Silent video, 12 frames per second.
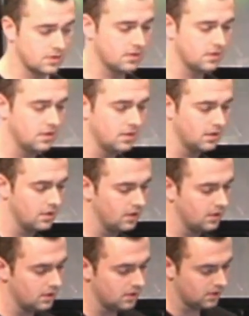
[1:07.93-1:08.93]

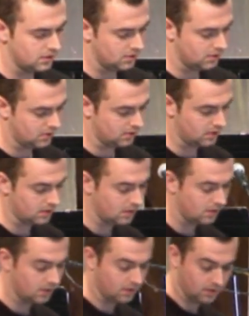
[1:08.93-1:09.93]

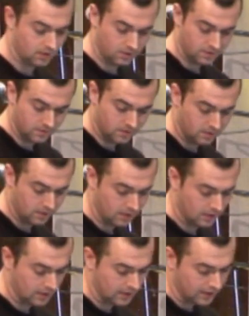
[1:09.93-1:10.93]

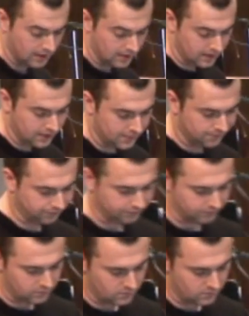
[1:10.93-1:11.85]
Nobody speaks.